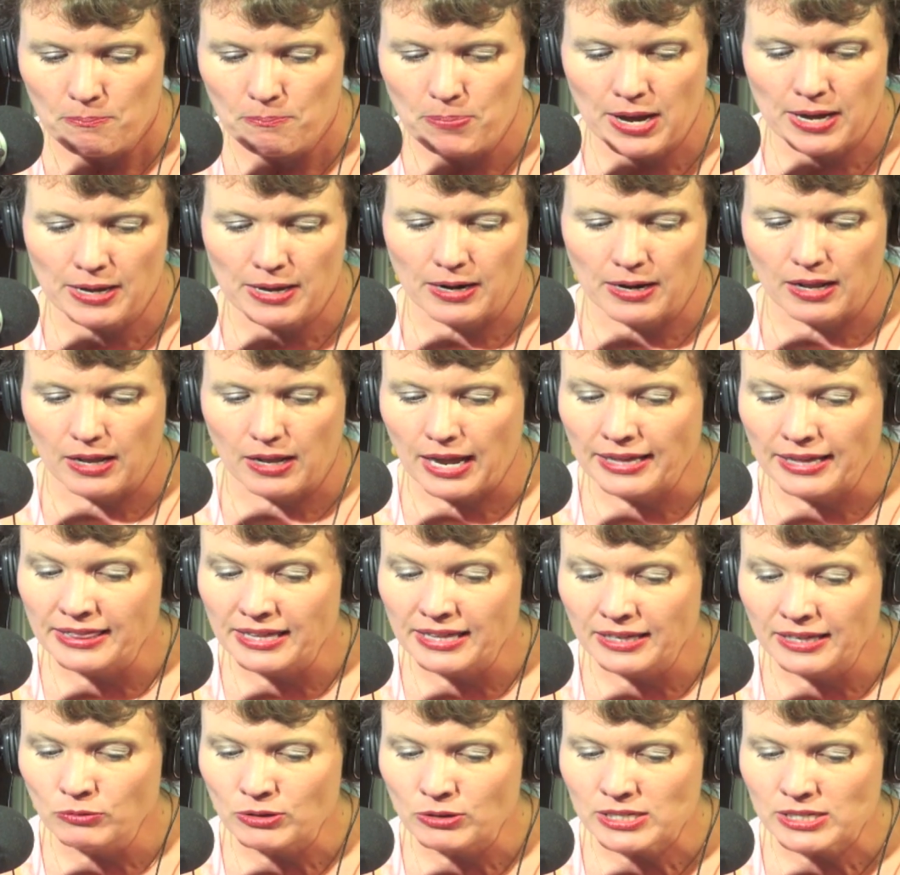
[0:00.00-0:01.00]
Right. And
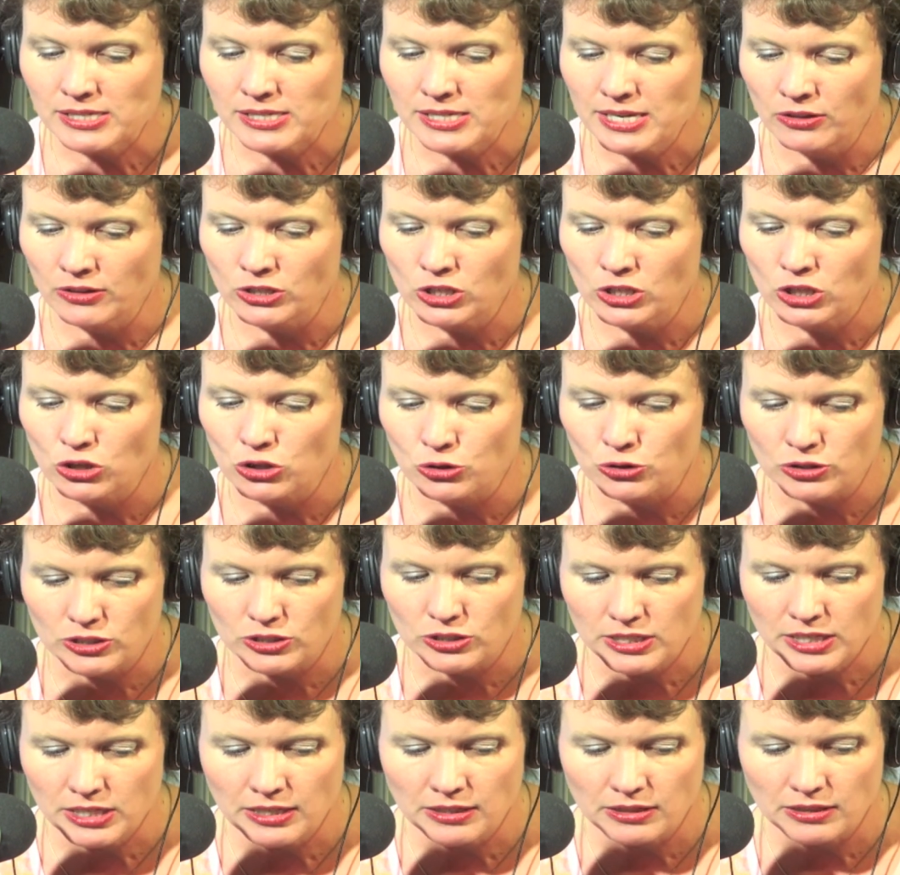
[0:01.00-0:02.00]
then we see on the
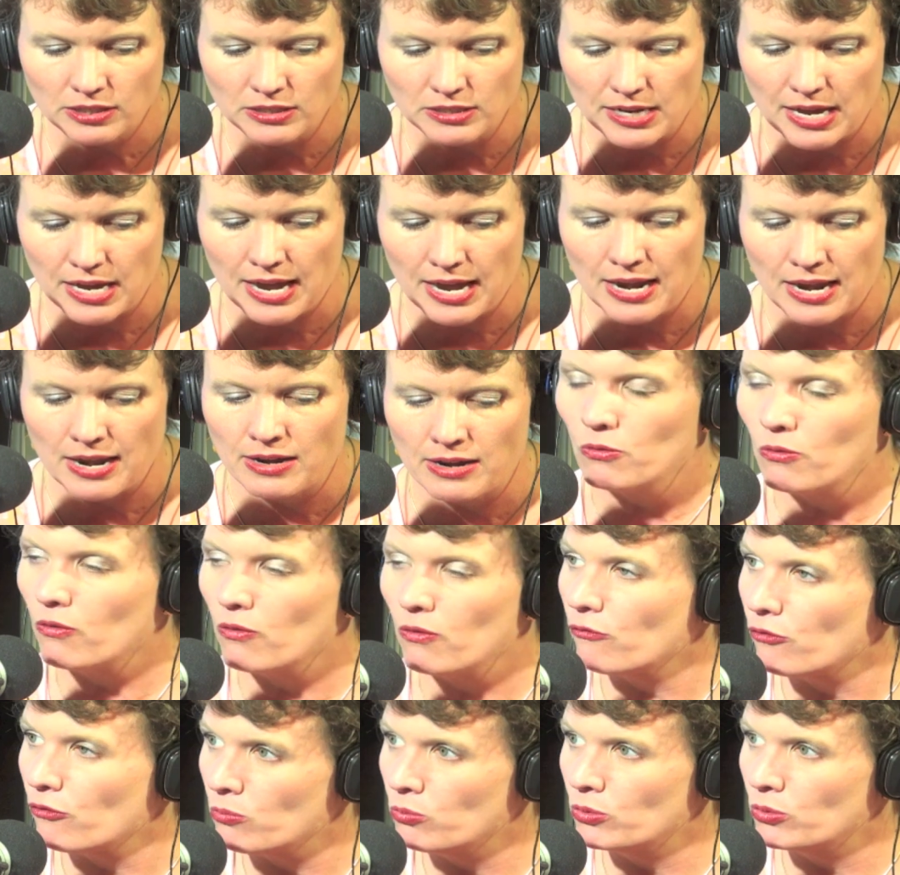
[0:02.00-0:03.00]
13th day
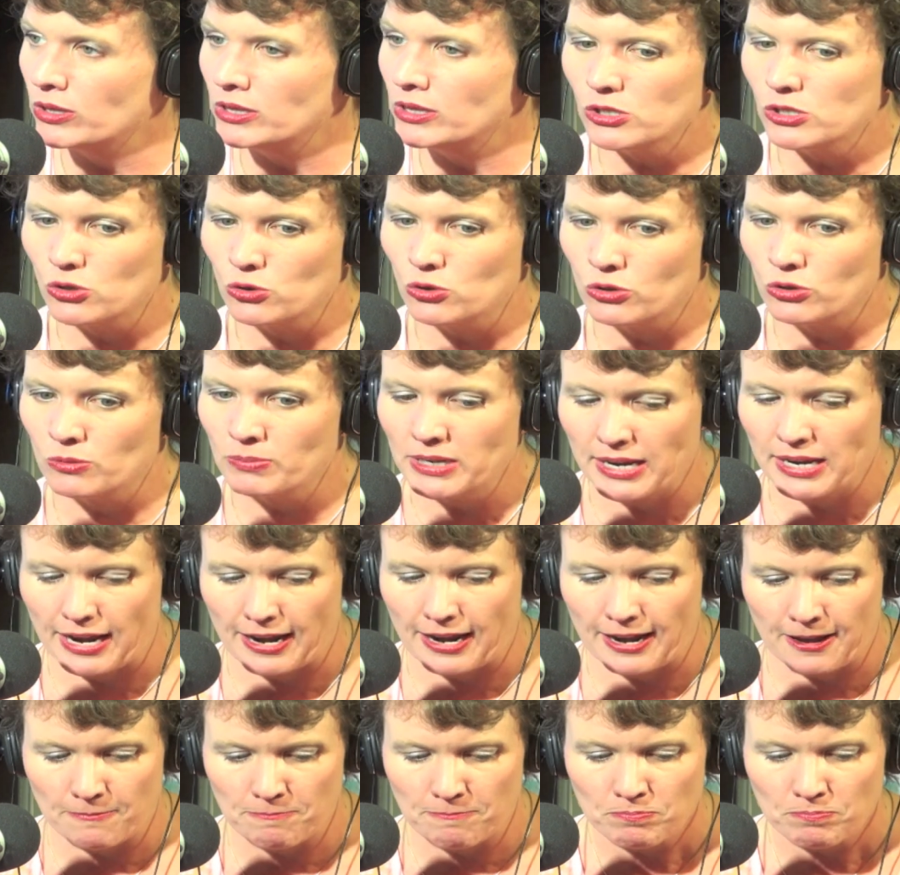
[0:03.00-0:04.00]
from when the storm
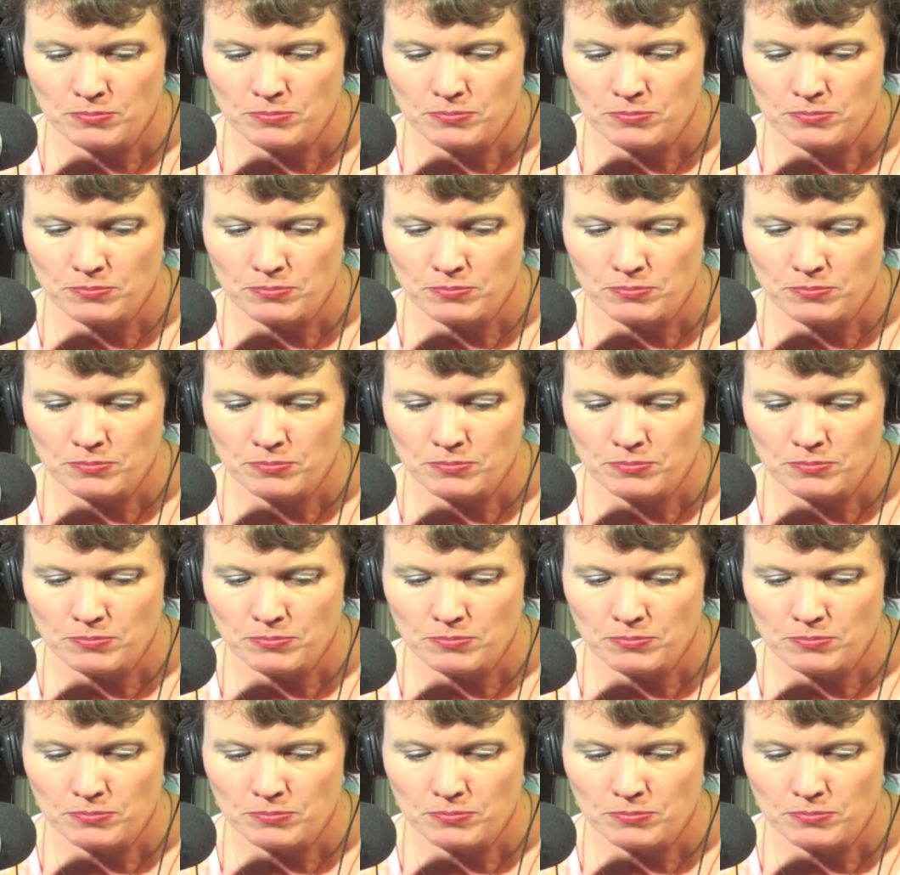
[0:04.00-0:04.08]
began,